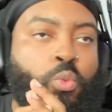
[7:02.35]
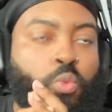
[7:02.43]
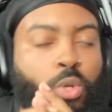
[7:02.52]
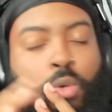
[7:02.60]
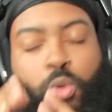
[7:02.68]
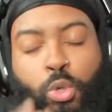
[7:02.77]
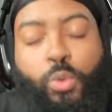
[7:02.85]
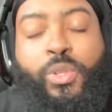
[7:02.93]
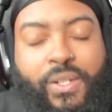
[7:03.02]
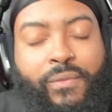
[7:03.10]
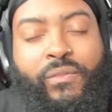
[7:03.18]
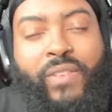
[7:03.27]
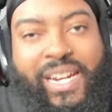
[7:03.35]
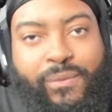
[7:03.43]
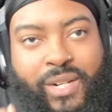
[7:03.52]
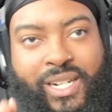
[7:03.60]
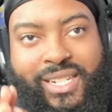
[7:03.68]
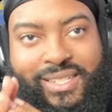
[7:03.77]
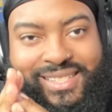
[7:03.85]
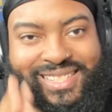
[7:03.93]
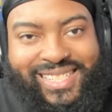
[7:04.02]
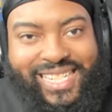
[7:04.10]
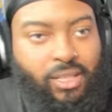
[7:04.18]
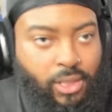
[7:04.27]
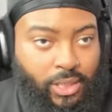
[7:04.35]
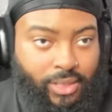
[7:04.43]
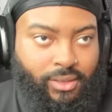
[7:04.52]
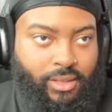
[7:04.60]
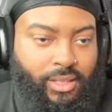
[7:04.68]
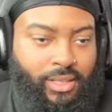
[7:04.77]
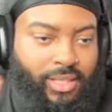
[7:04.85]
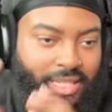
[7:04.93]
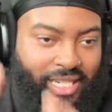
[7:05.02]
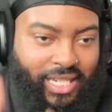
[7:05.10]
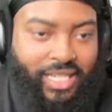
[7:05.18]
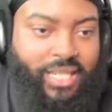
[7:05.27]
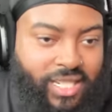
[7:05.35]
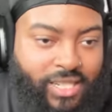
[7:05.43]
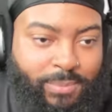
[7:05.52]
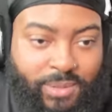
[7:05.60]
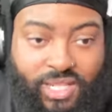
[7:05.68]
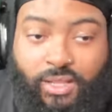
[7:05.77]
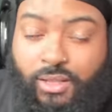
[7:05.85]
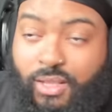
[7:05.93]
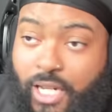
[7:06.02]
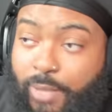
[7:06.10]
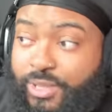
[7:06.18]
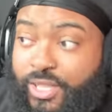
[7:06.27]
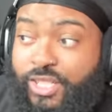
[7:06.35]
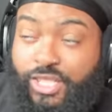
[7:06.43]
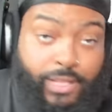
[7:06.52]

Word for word: Well, who was your favorite seller in this particular compilation?